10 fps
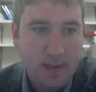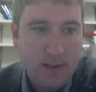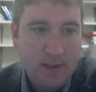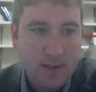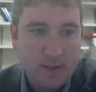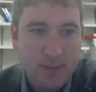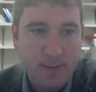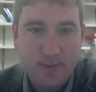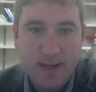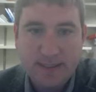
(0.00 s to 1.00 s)
so let me
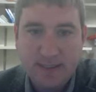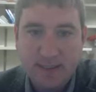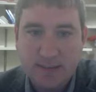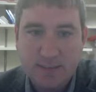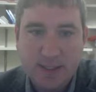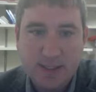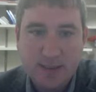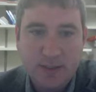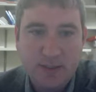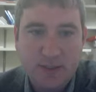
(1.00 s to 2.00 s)
erase this because you
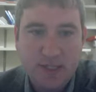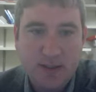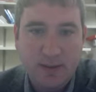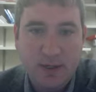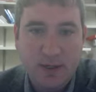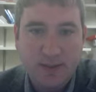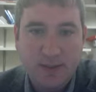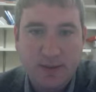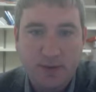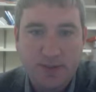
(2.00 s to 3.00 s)
can also
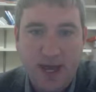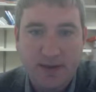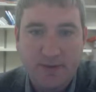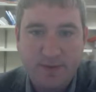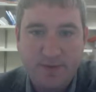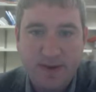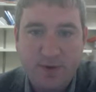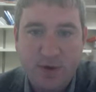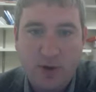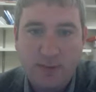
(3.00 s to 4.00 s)
use that to find
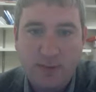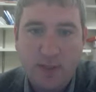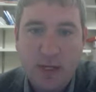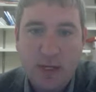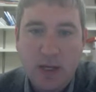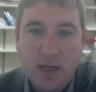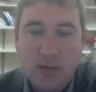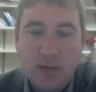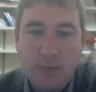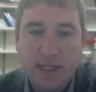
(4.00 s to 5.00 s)
volume,
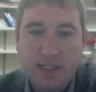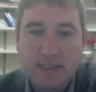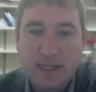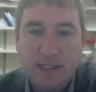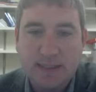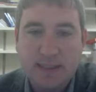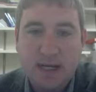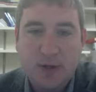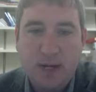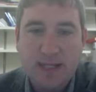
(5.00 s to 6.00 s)
but it's not
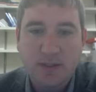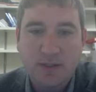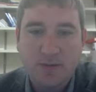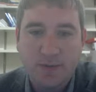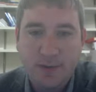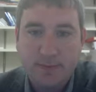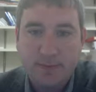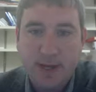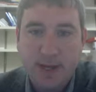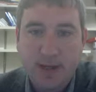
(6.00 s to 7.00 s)
quite as useful,
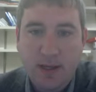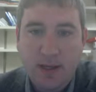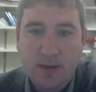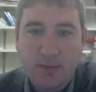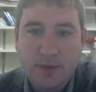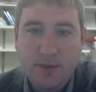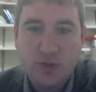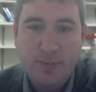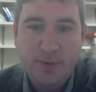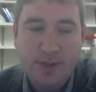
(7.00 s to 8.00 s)
right? With the
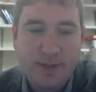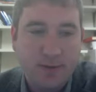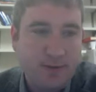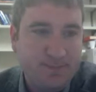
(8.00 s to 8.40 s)
triple integral,